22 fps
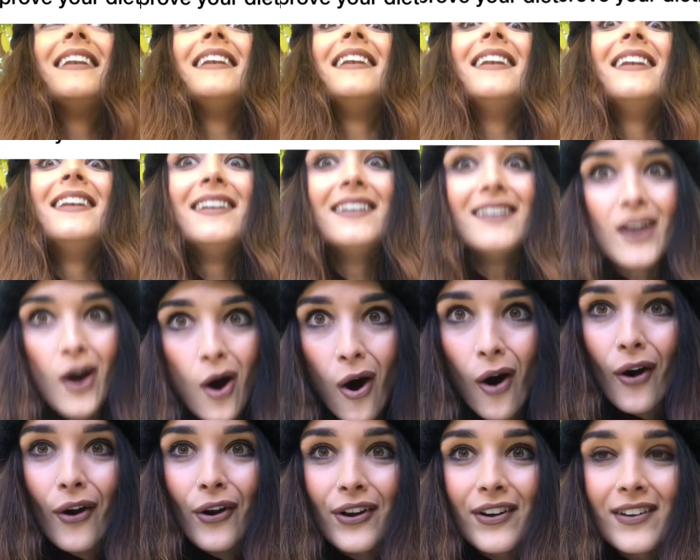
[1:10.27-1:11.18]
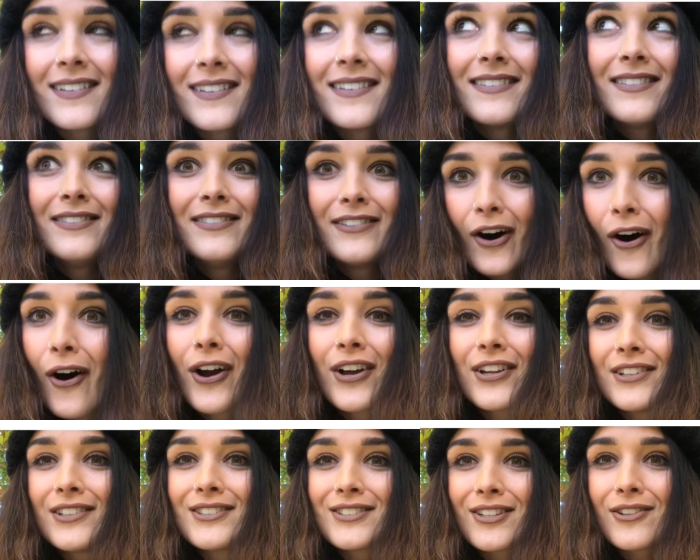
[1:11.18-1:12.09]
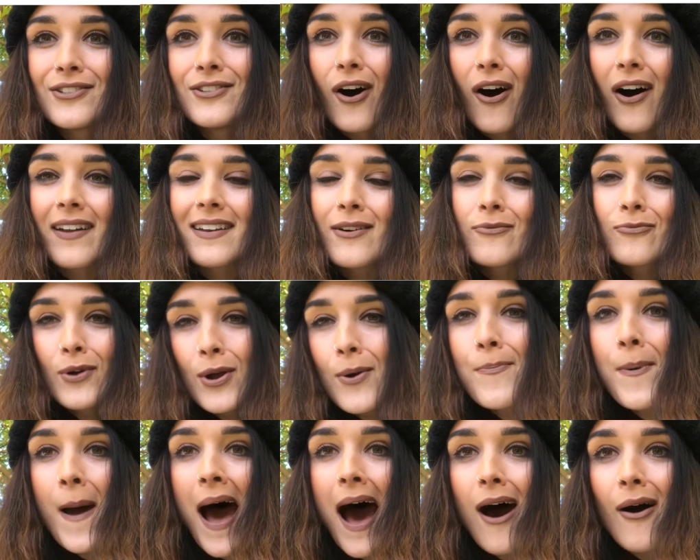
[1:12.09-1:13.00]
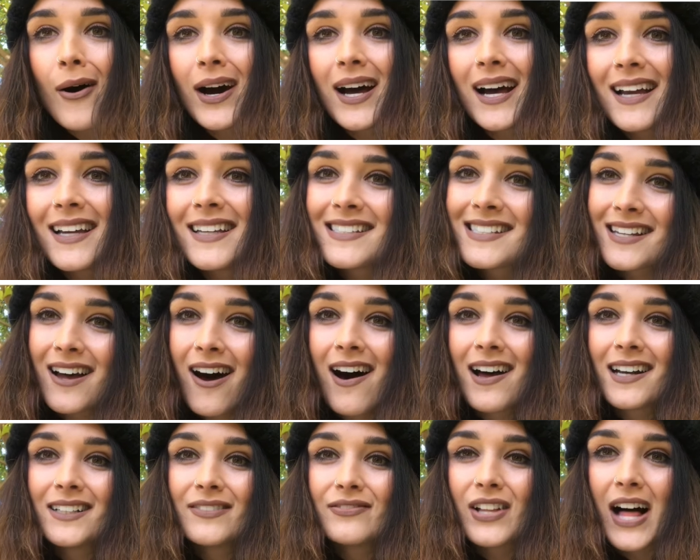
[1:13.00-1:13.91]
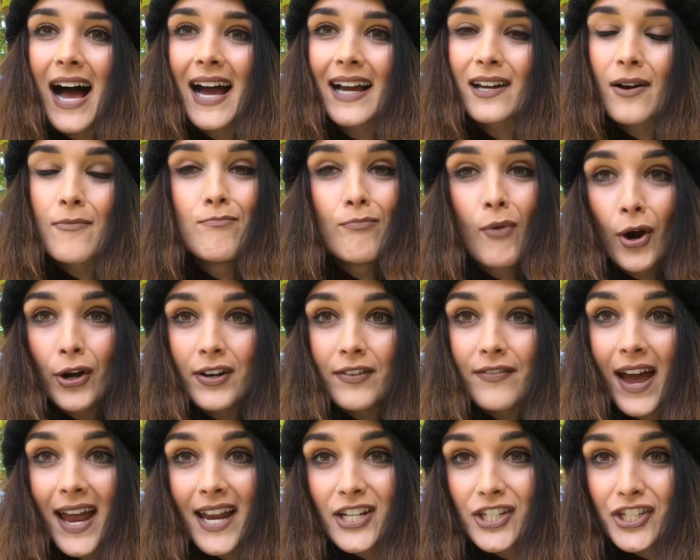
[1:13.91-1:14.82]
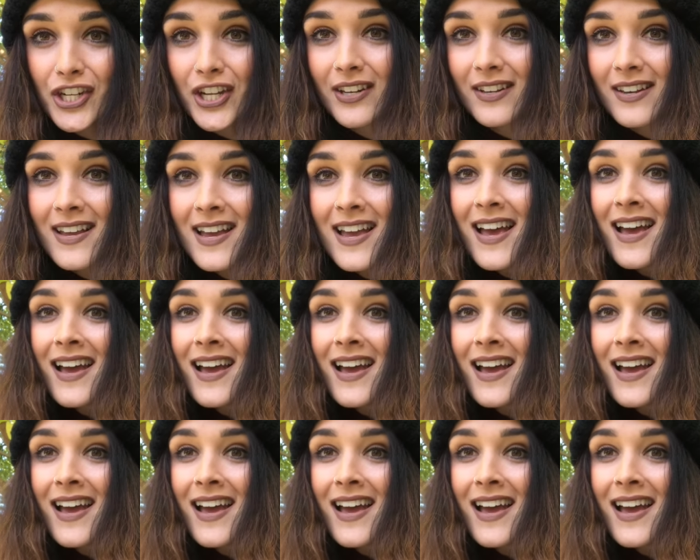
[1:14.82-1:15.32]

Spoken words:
No, you do not. Willpower is kind of like motivation.